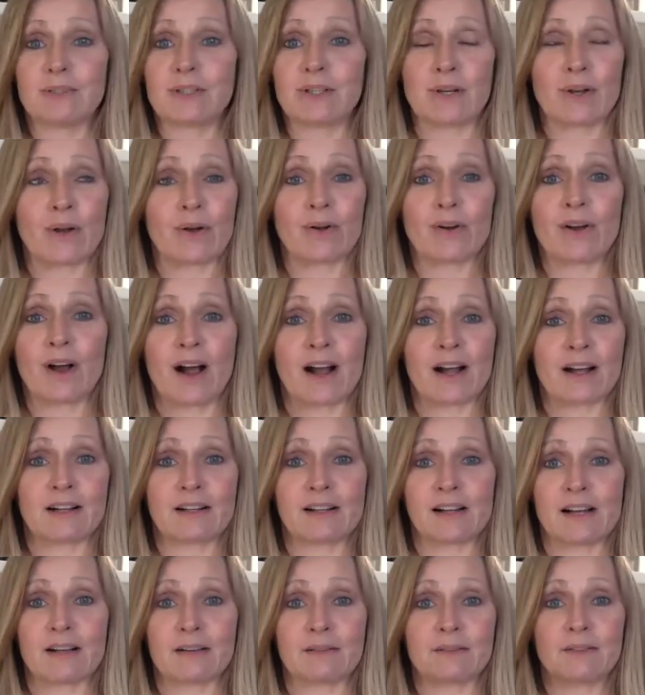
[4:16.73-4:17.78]
go to
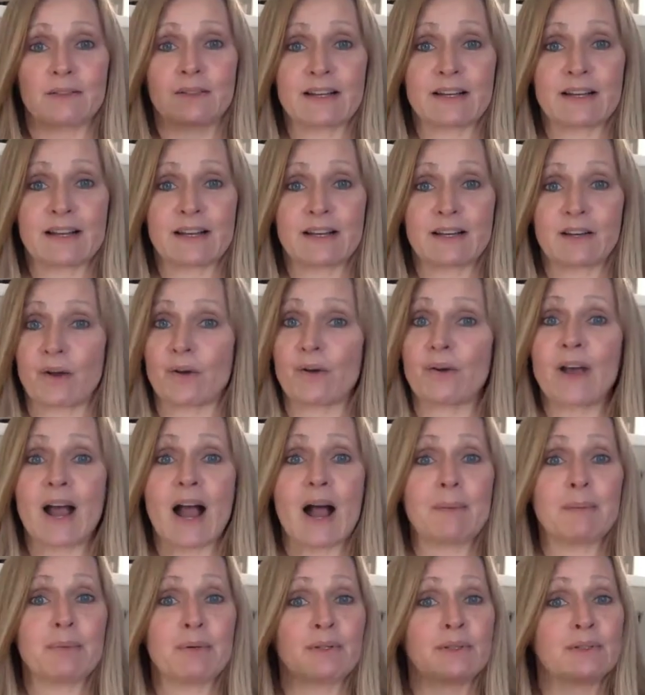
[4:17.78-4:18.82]
iCloud, go to
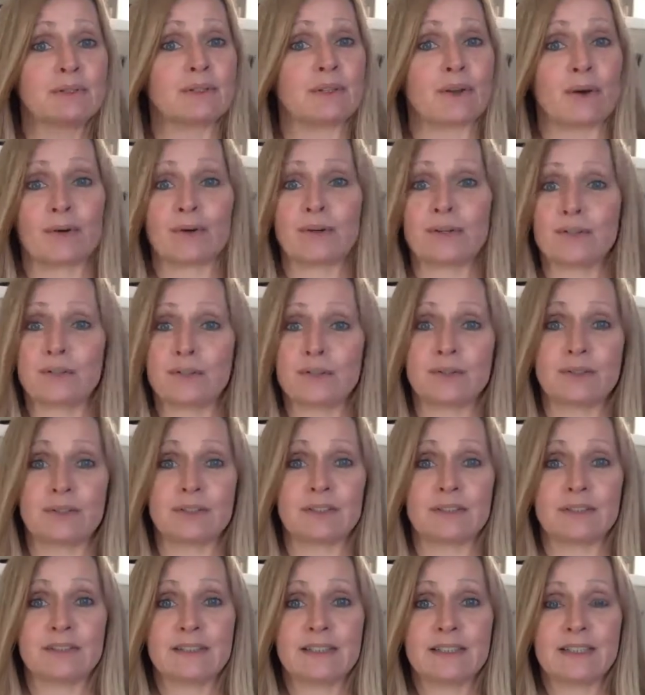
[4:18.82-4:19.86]
Apple, go to
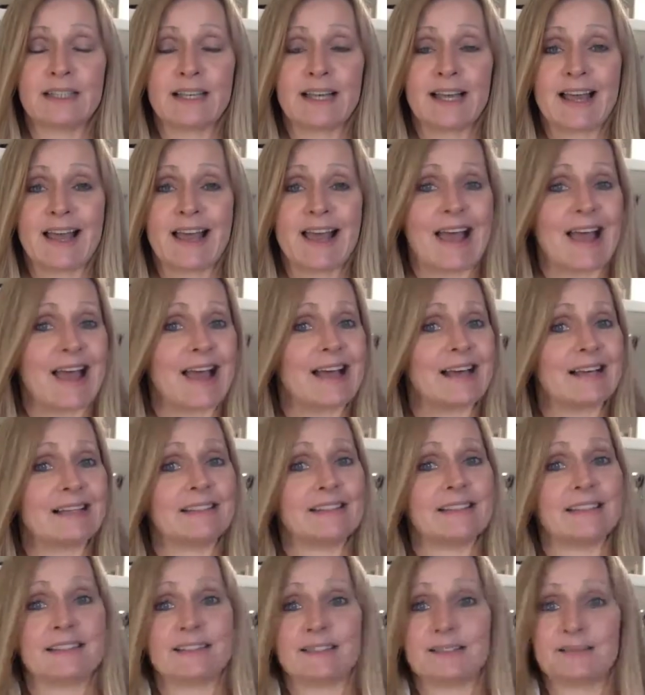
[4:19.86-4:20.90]
Google,
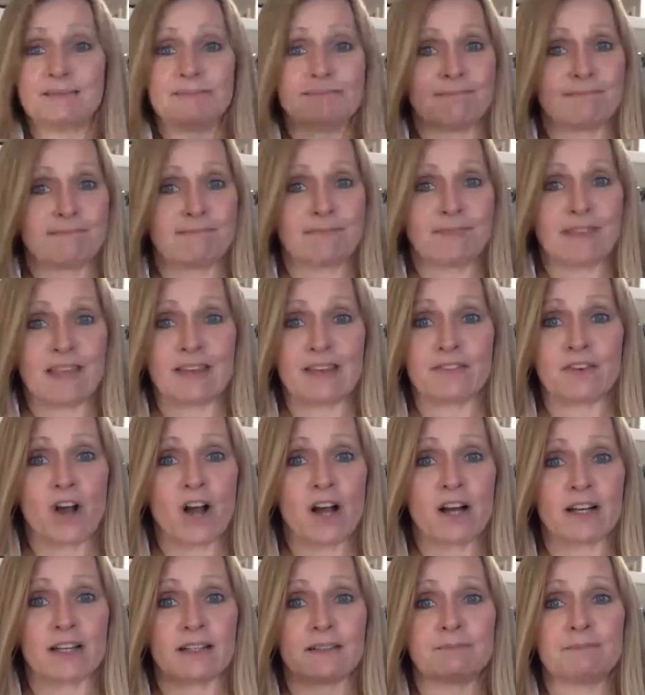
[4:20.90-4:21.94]
and they've
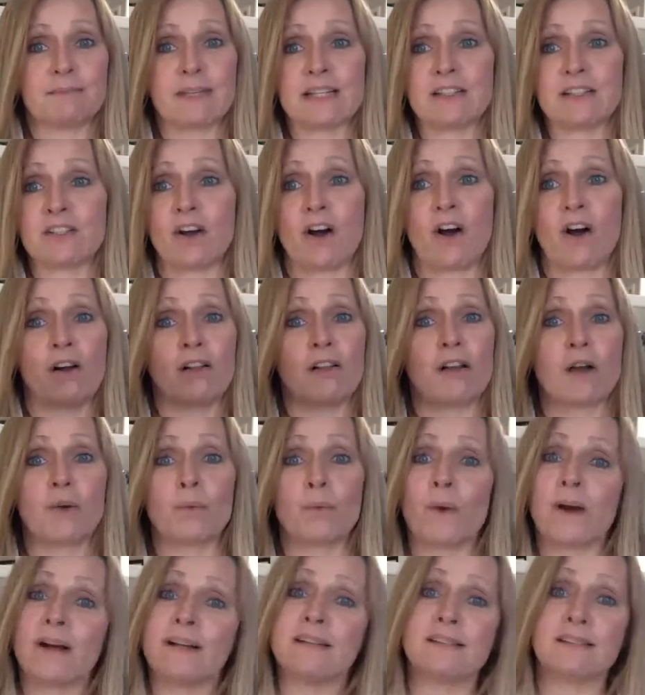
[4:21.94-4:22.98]
got it. It's all on
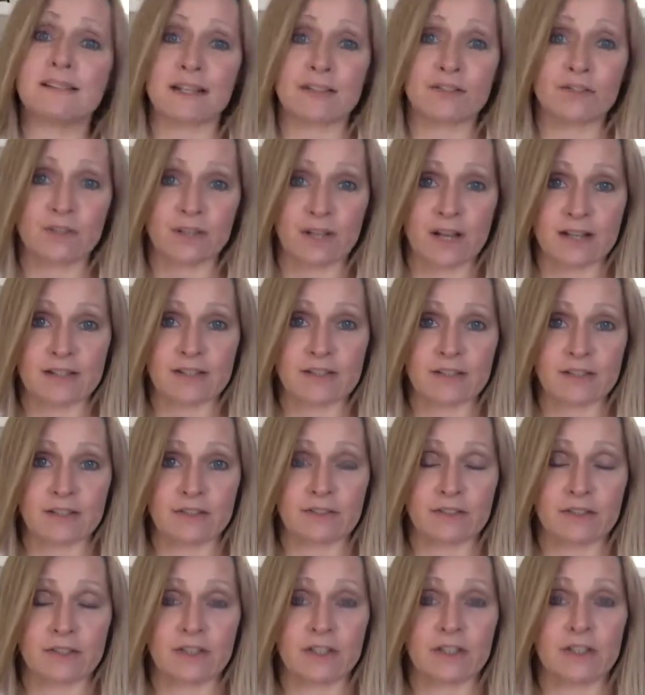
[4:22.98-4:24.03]
one centralized
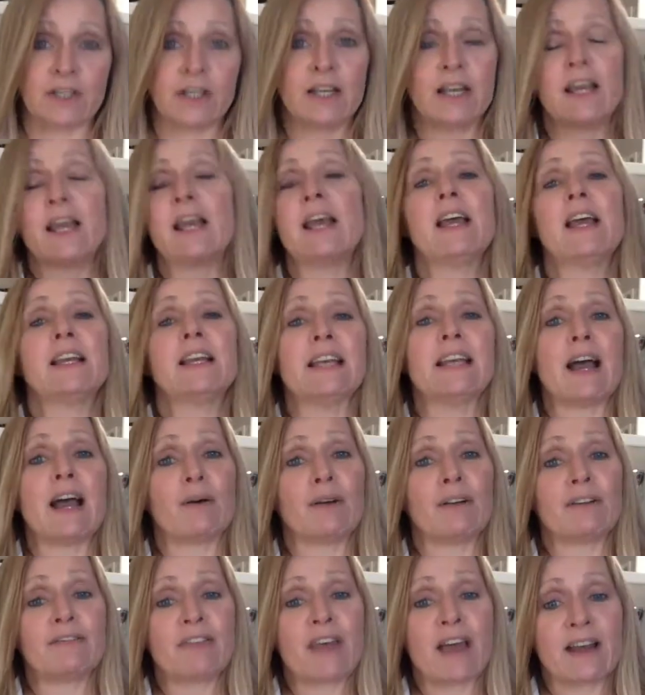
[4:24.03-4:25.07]
server. Now,
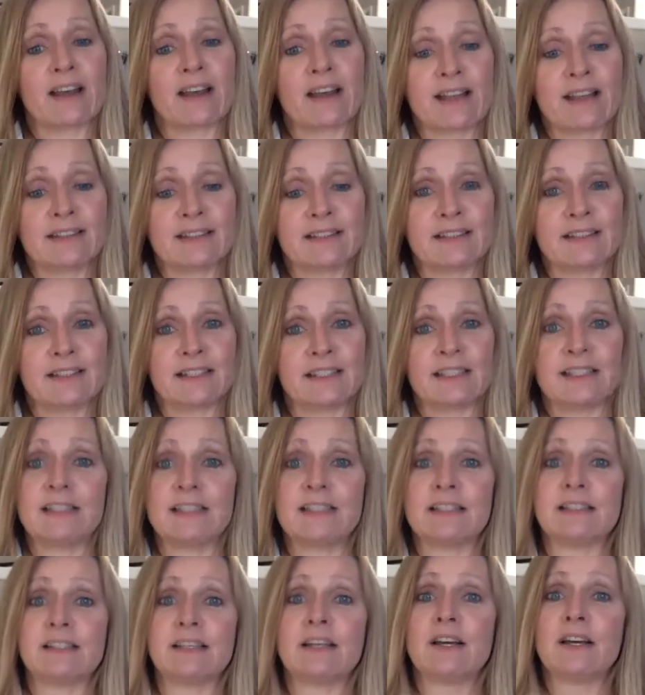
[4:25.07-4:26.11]
if that
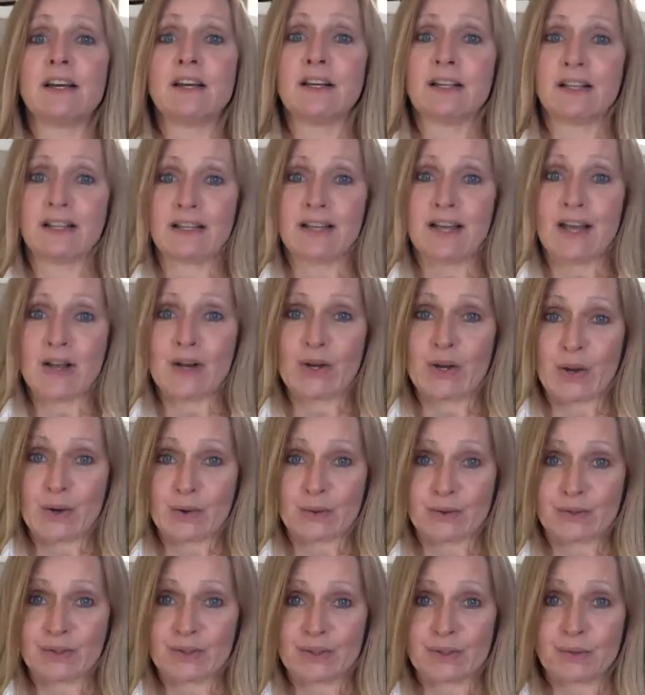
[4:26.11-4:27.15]
entity
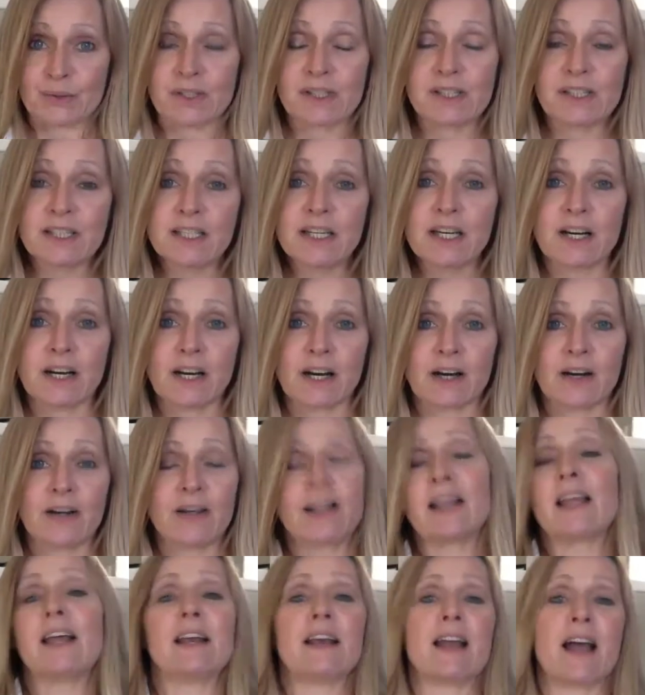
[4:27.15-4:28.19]
goes to Clear
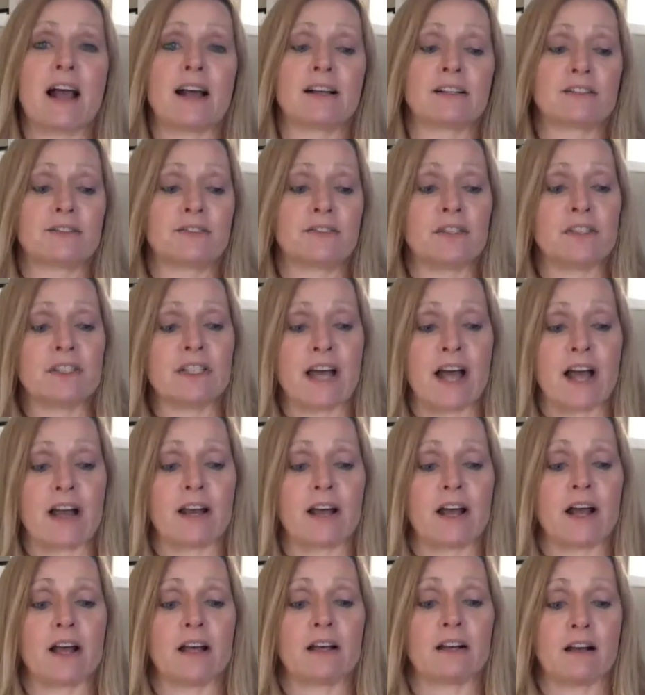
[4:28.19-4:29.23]
and asks for
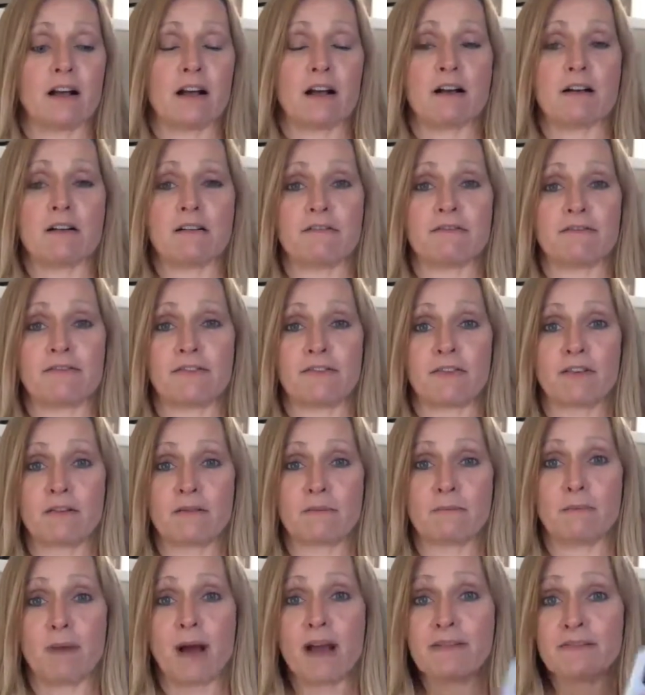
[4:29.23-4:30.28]
data of
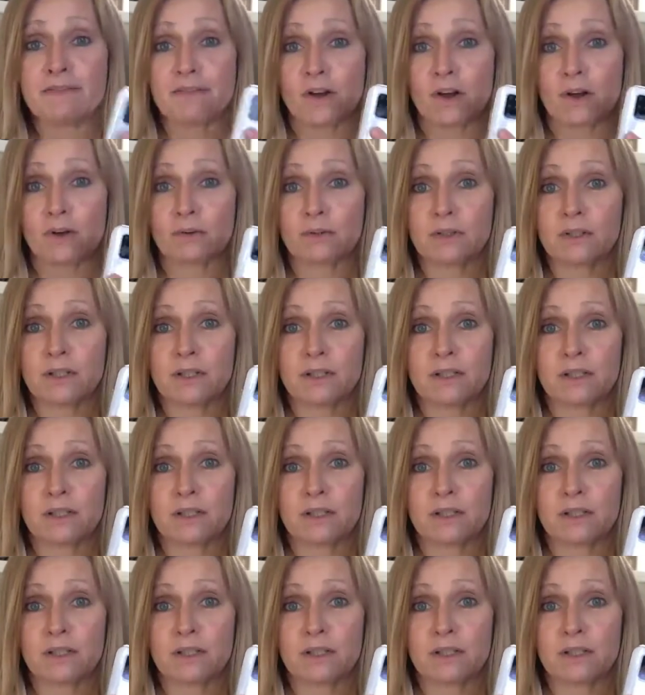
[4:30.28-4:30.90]
my phone,